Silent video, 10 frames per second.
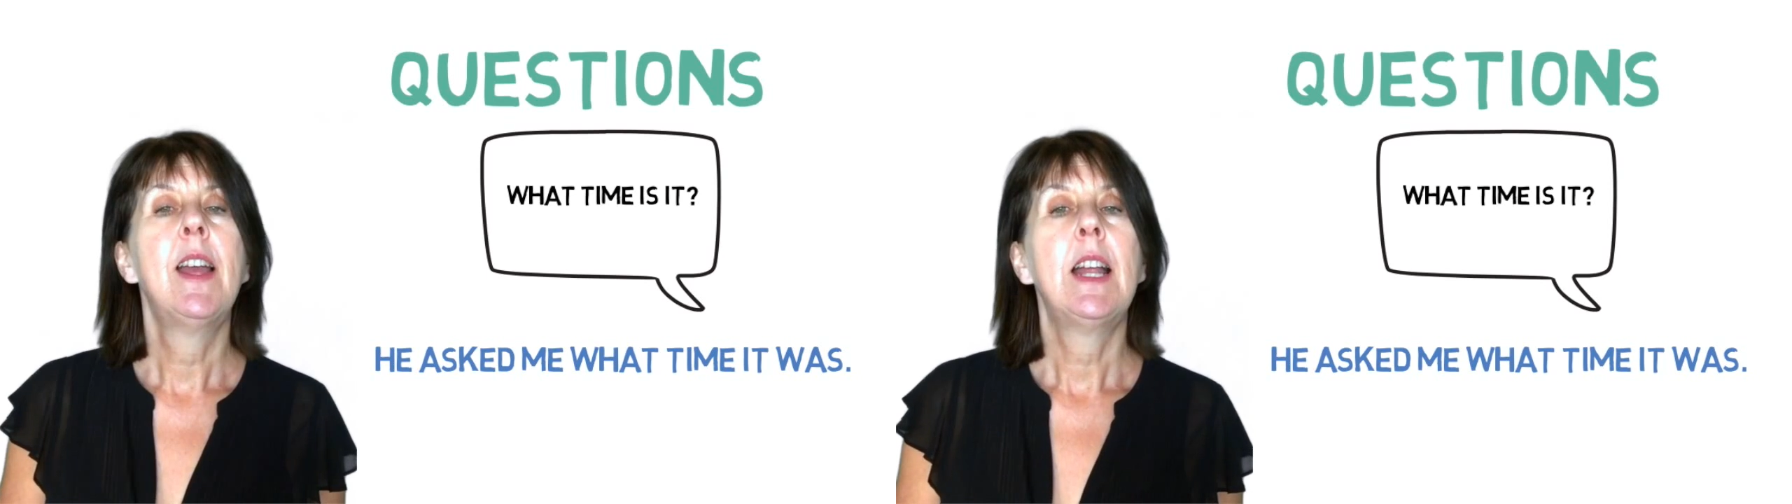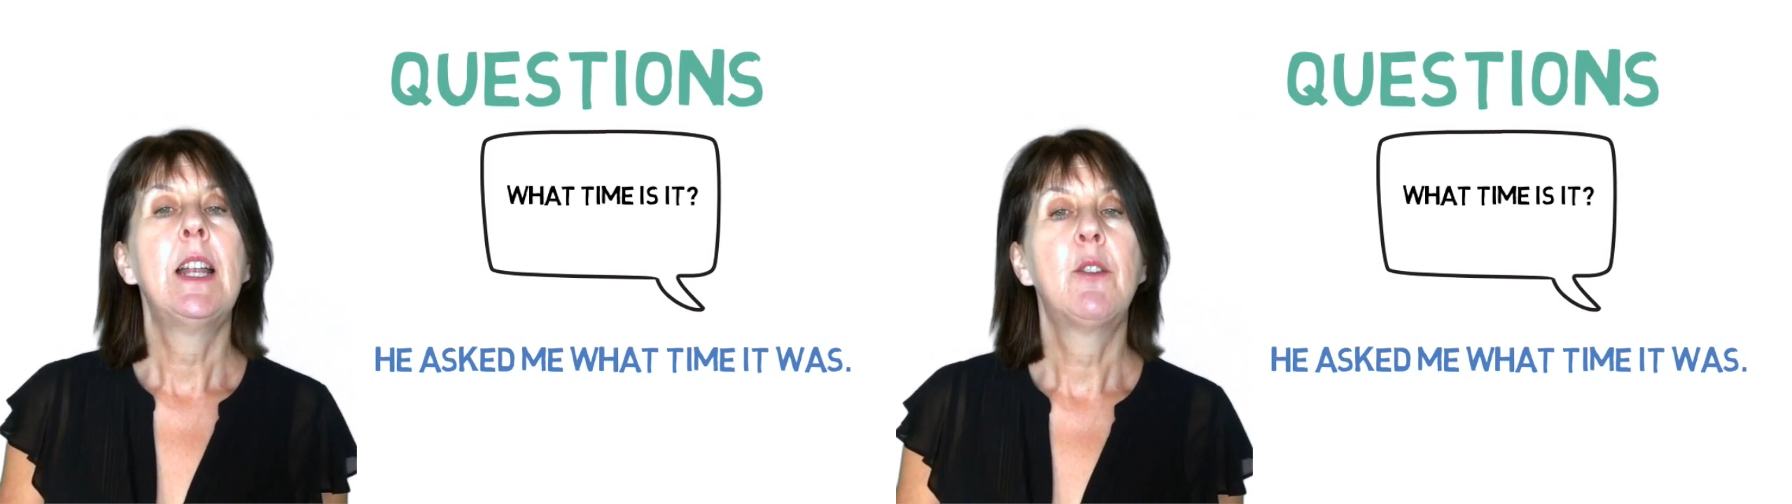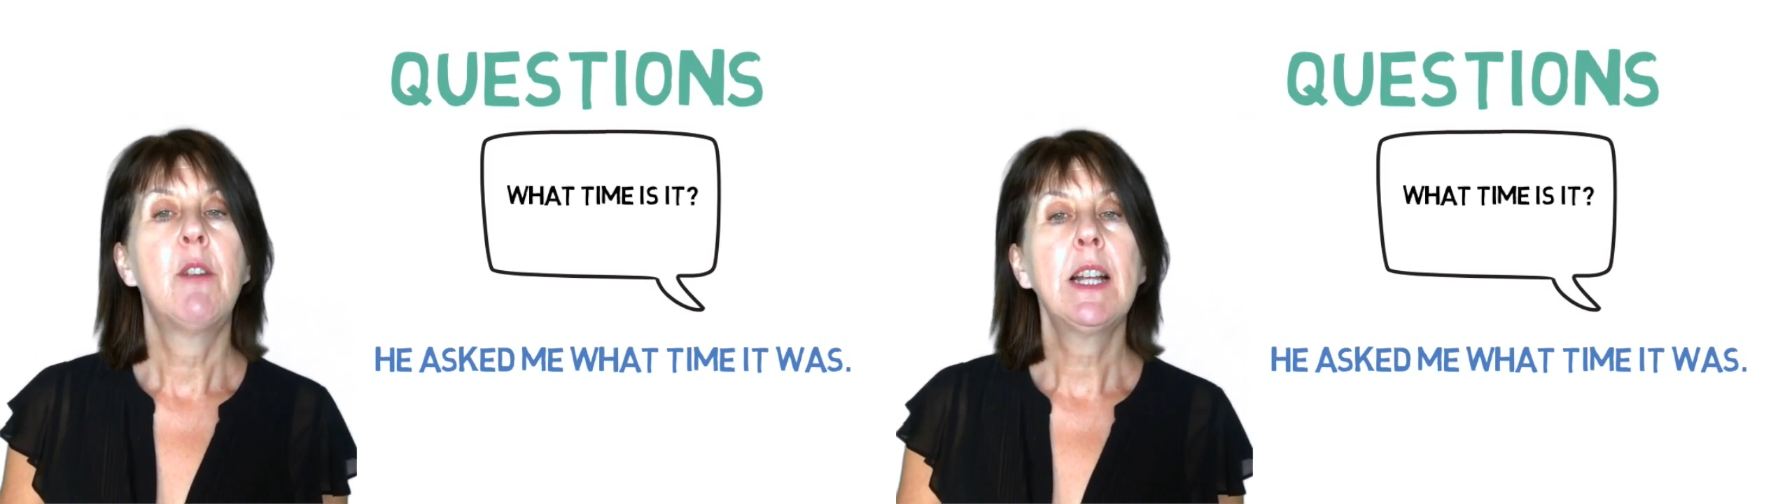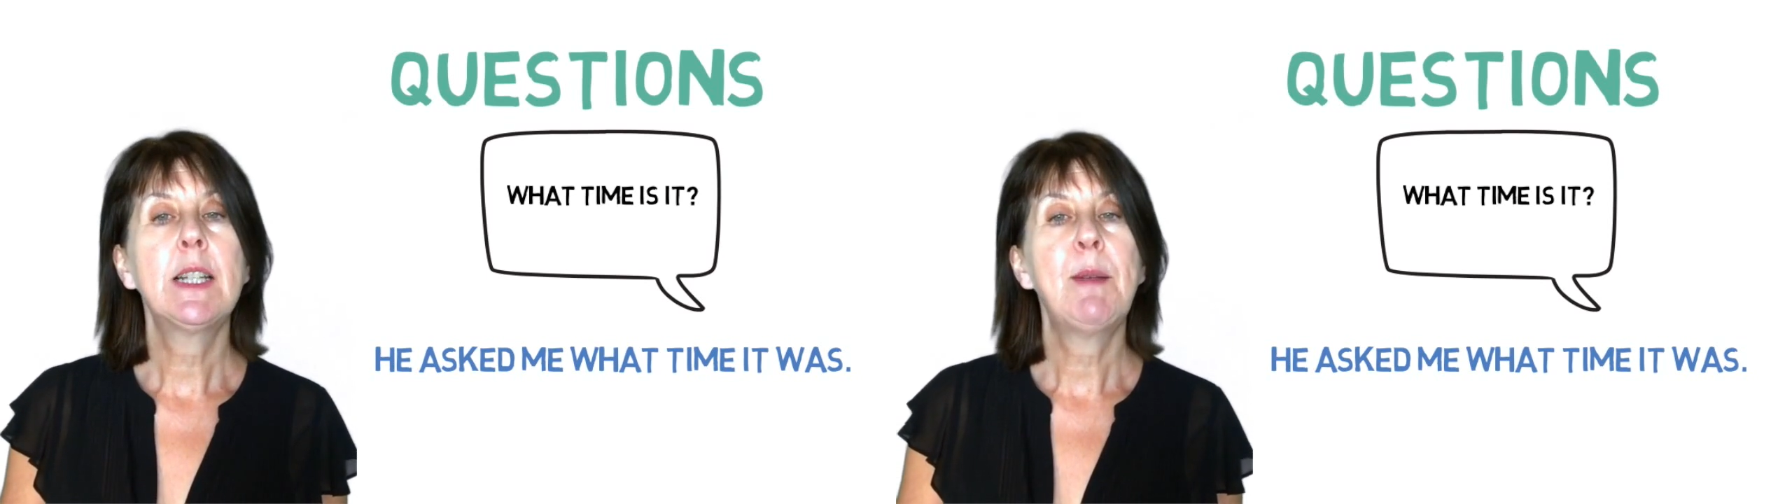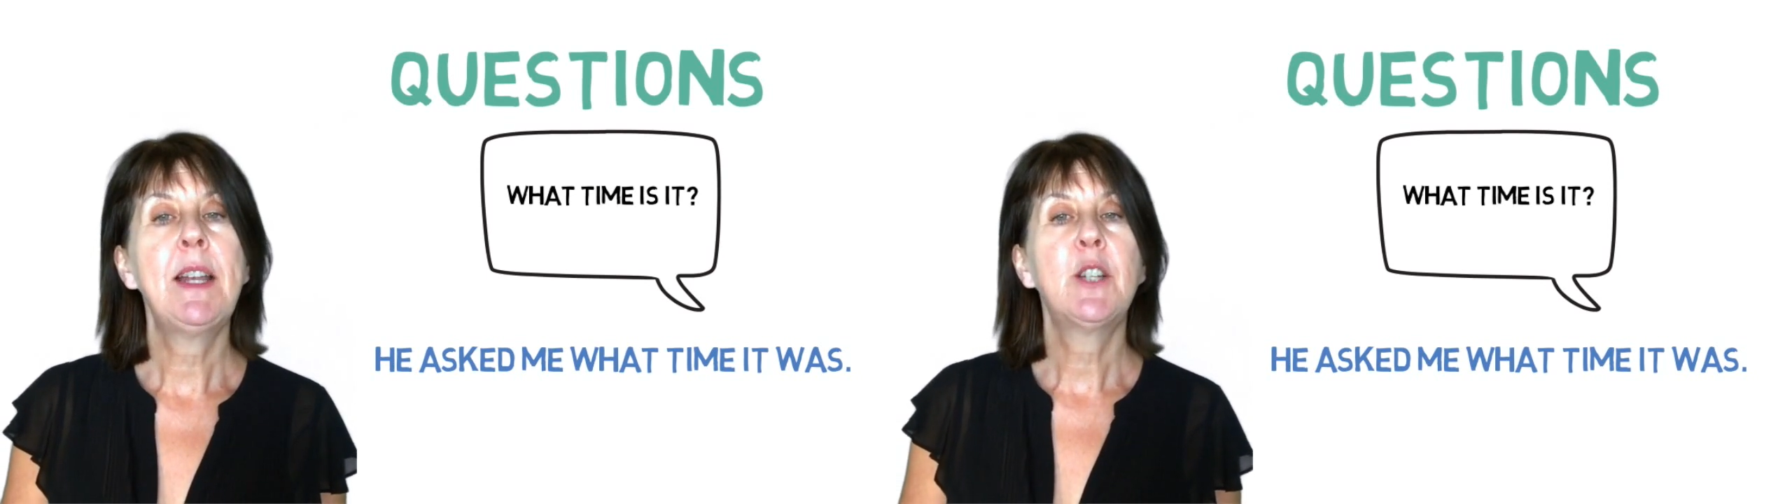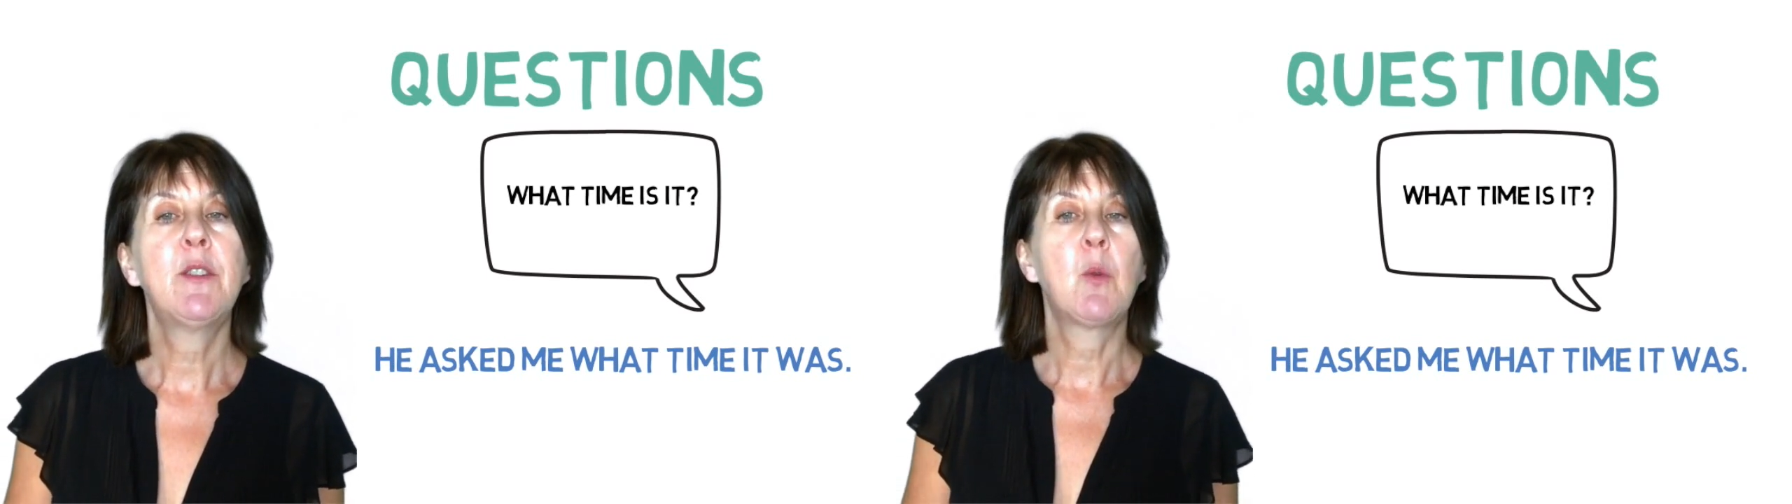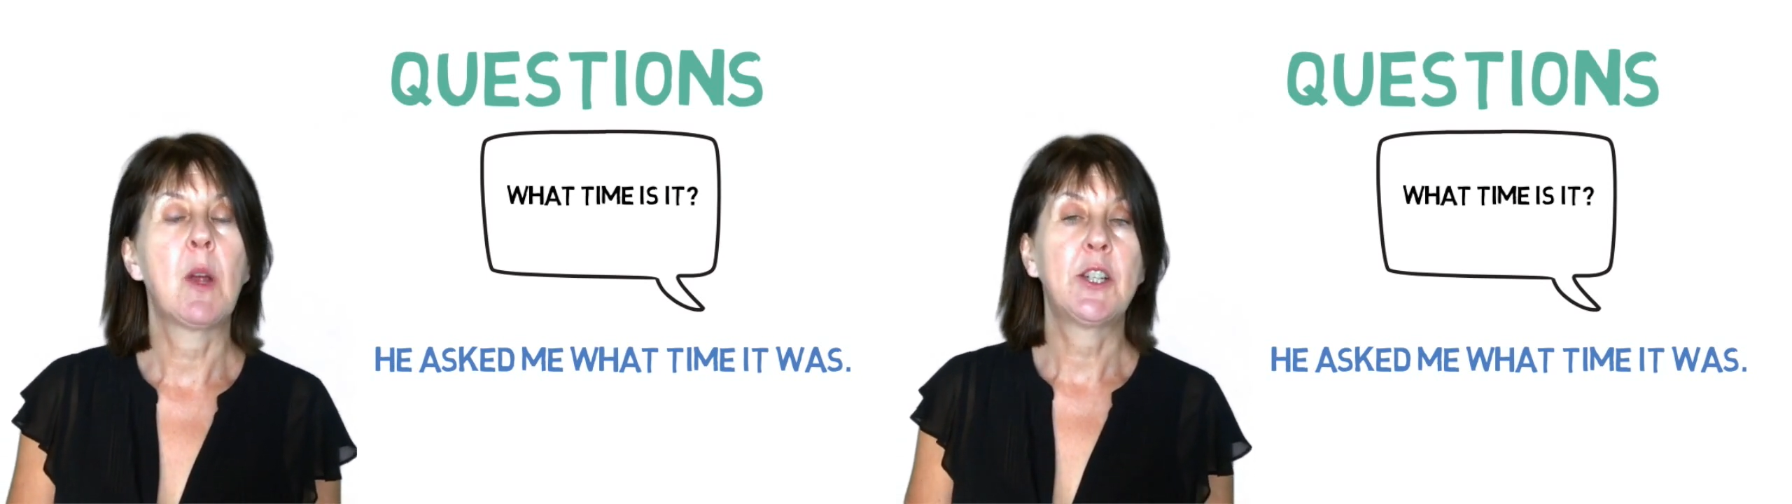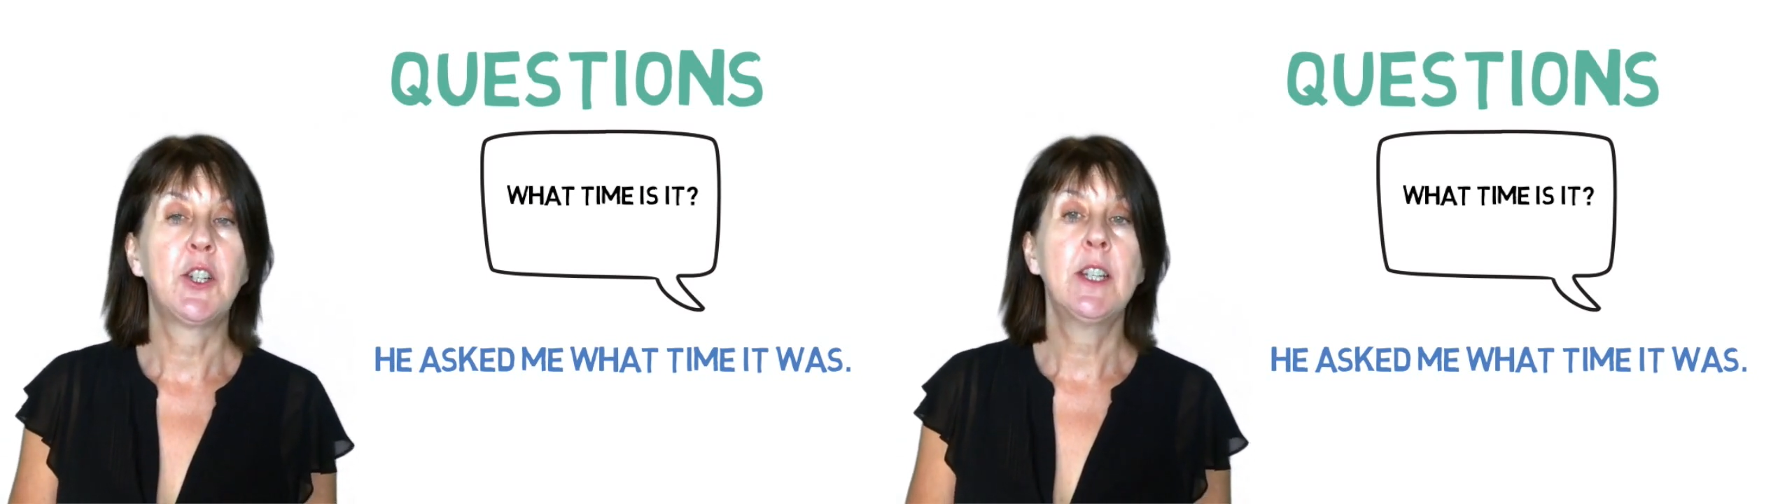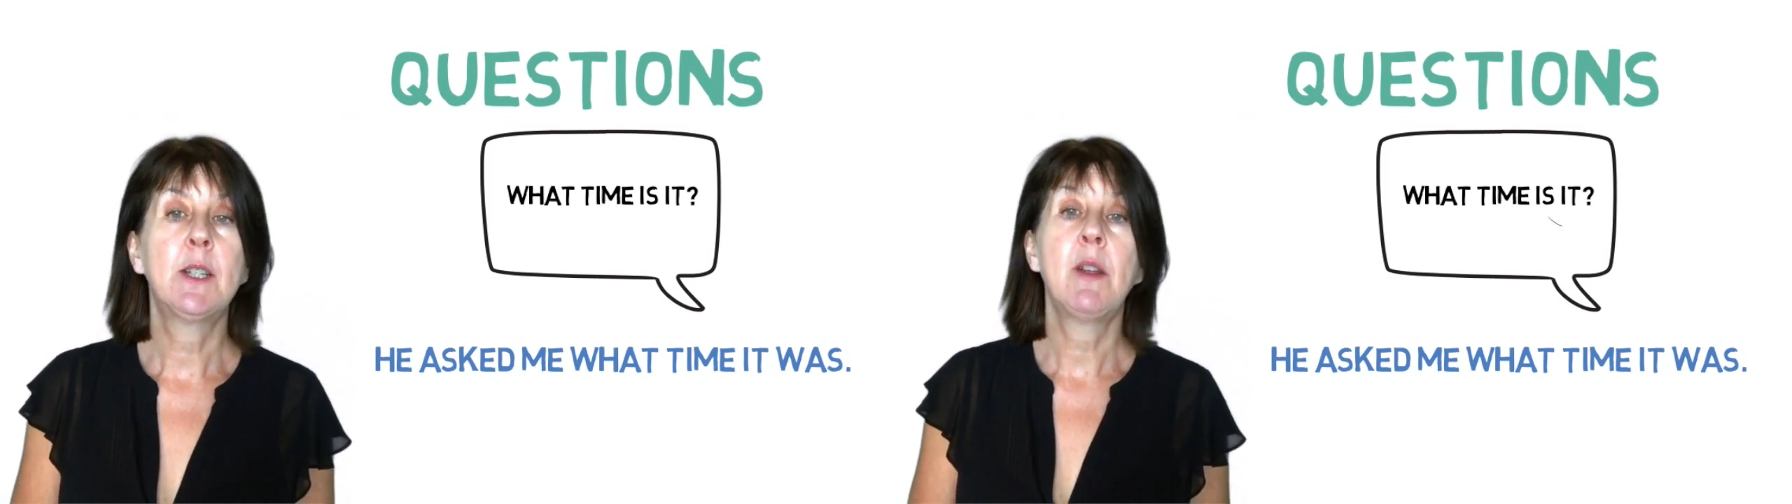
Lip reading: In direct speech for questions,